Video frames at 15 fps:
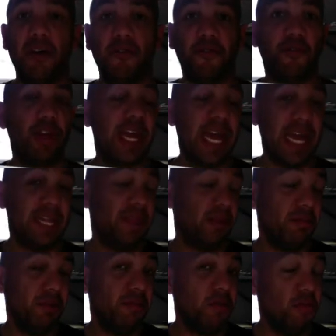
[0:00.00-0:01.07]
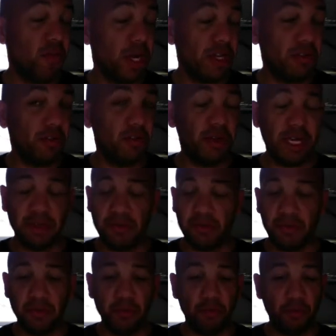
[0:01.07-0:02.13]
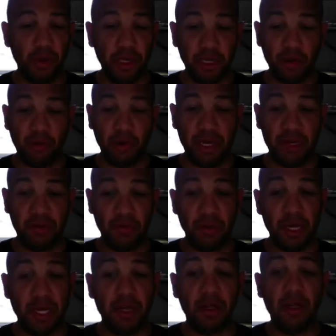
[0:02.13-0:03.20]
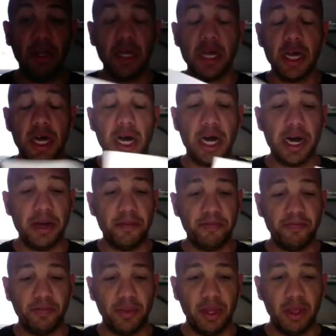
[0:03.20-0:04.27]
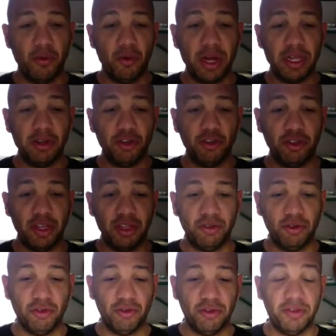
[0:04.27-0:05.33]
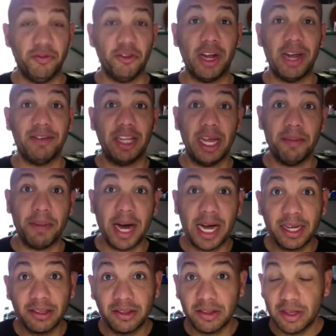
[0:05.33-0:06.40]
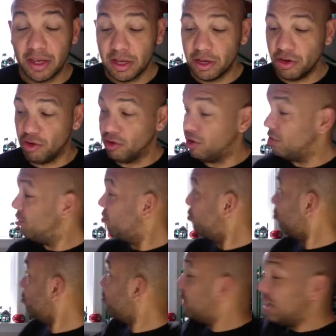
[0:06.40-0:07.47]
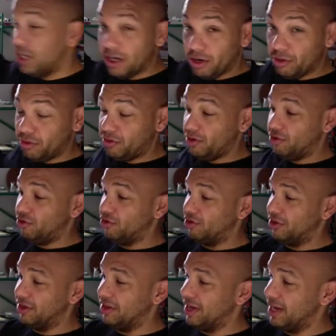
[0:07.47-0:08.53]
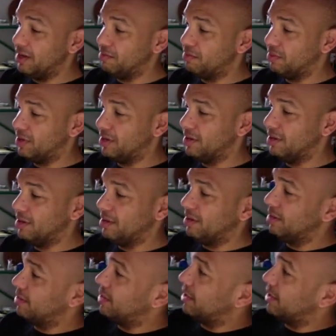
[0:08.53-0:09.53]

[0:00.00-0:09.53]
freehand them if you want to. That's really great as well. One good thing to do is if you don't have a light box, you can use your window. So you can tape the